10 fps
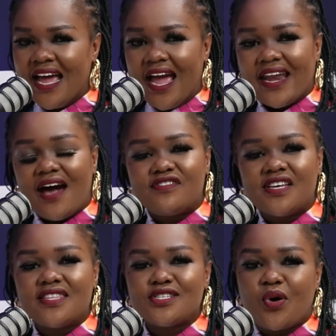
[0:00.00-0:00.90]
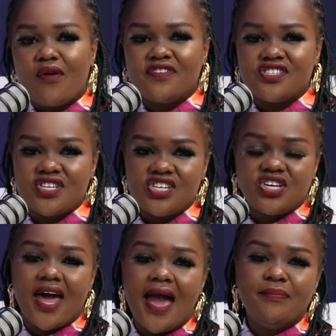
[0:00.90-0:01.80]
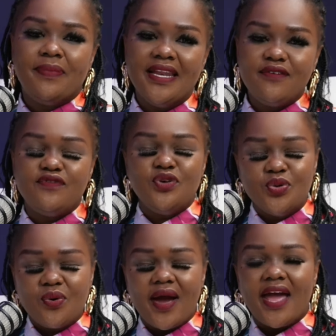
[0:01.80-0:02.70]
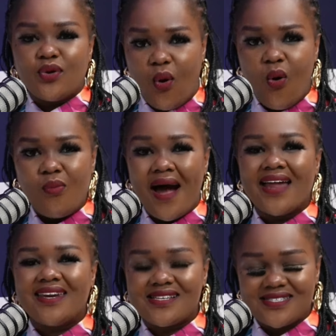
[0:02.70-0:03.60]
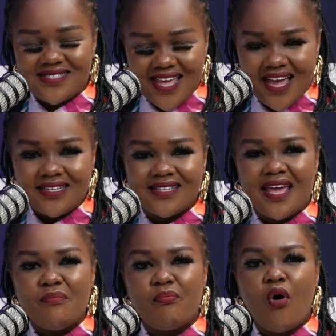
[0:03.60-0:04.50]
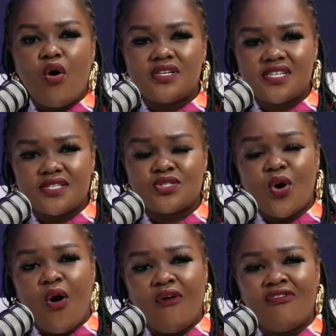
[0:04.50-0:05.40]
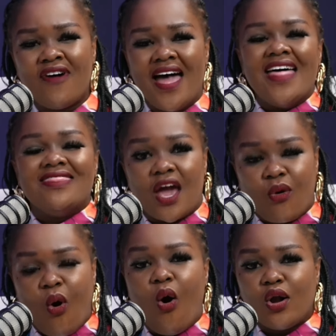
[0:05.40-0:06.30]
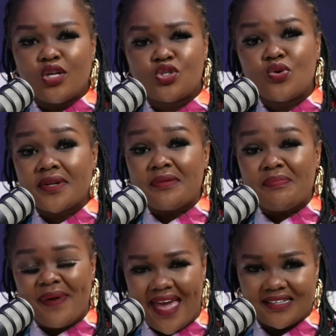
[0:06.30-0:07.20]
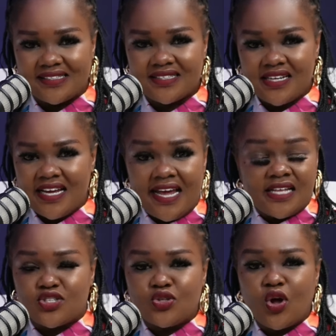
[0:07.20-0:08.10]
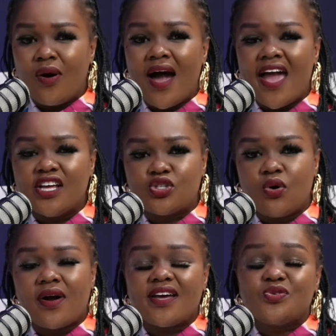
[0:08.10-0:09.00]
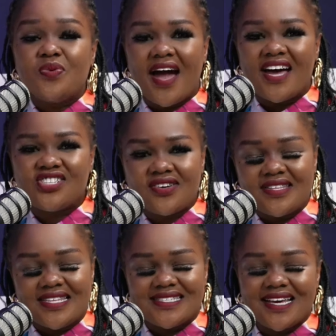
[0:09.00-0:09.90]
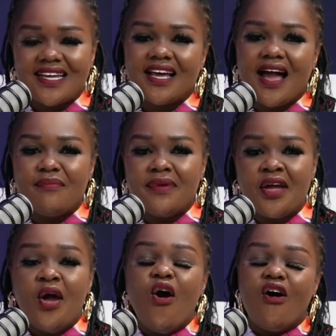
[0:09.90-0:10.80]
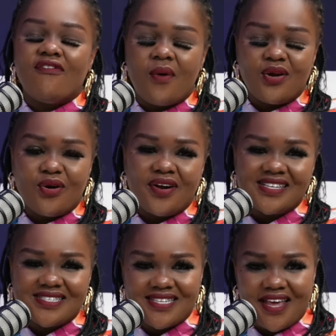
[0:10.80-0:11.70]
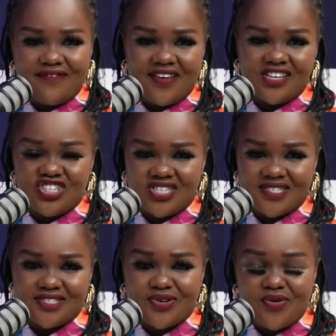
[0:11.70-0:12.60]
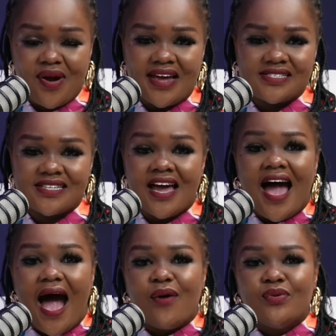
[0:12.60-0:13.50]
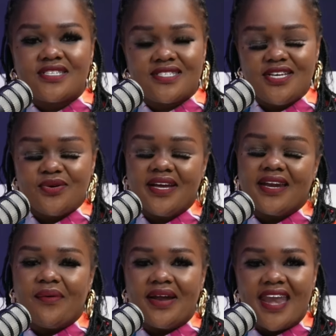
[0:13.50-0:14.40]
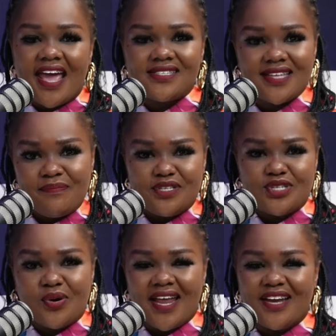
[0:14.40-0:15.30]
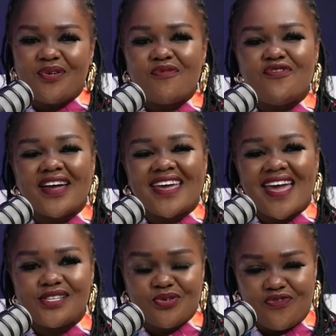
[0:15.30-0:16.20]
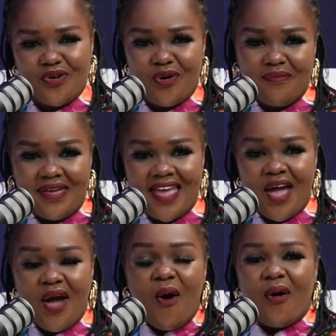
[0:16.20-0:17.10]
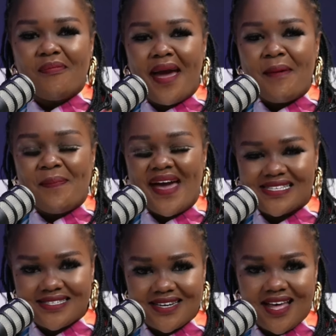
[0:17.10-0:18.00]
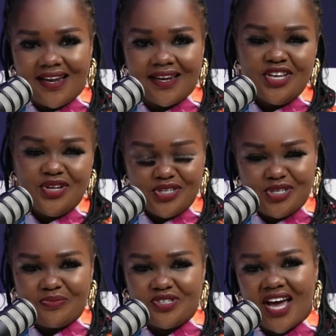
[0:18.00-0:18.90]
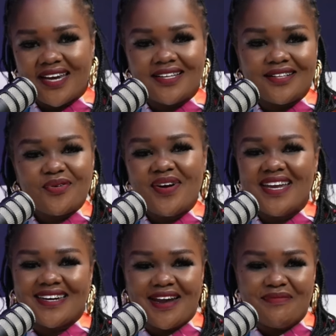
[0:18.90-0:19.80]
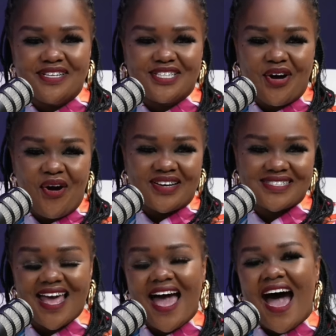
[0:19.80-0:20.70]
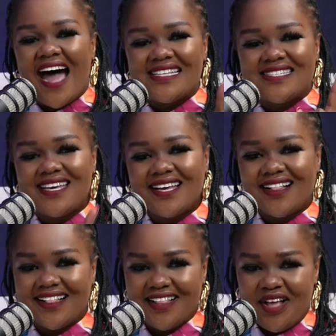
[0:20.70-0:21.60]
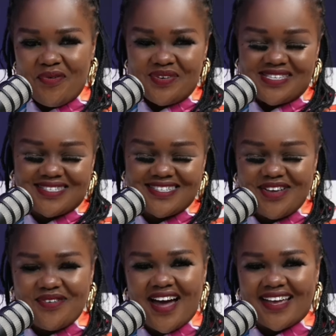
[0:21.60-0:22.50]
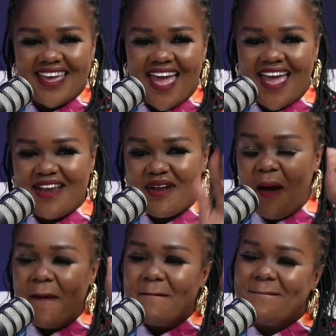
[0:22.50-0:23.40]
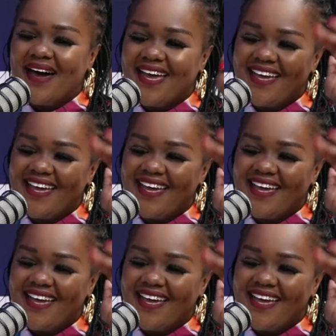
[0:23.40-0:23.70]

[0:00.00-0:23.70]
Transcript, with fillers: And mm. after this conversation, I believe you at home understand the importance of the call to repent. Yes. It's no longer a joke as we are ushering the second coming of our Lord and Savior Jesus Christ. I will see you in our next episode and don't forget to follow me on my personal YouTube channel, Queen Rami Talks. Until we see you again. Bye.